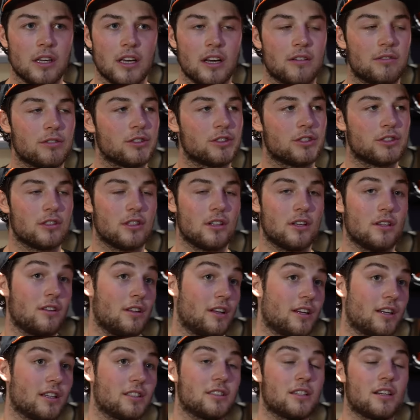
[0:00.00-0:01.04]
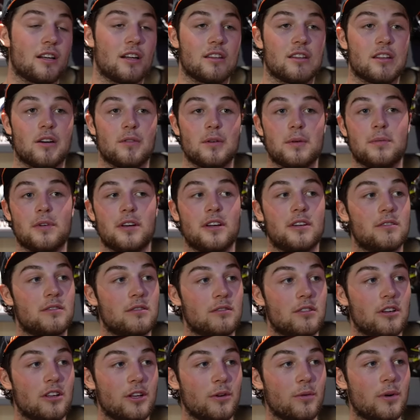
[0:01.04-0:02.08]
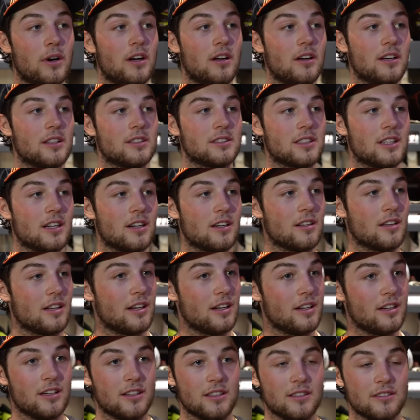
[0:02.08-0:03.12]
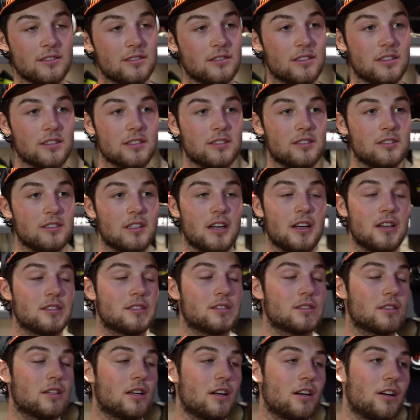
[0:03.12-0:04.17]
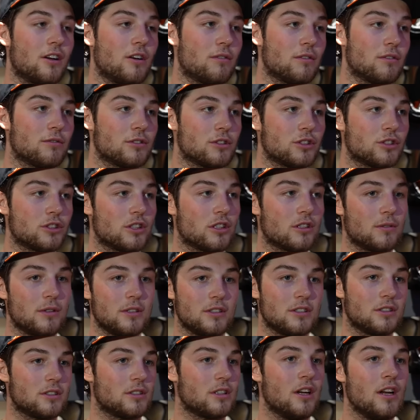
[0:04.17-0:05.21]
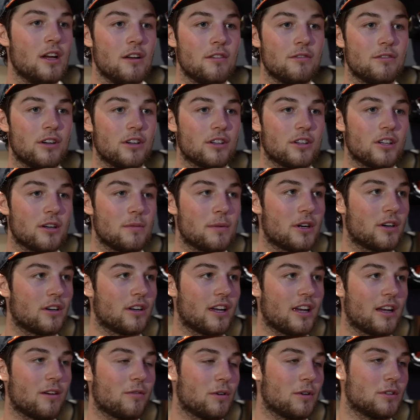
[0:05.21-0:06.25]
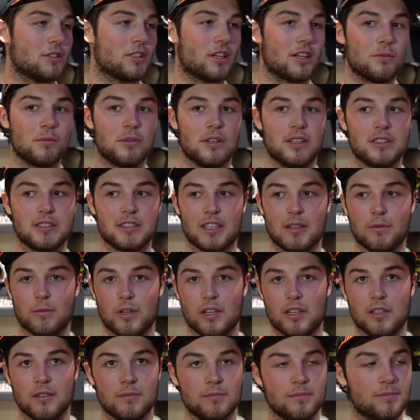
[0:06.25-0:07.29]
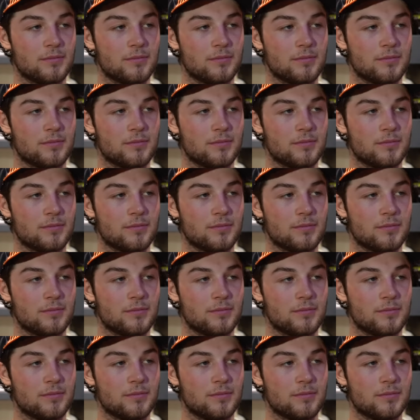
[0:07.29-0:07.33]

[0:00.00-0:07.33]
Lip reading: Yeah, for sure. Like I said, I thought we played really well against Carolina. And, like, yeah, it's a carryover for sure. We just felt good about our game. We tried to play the same way.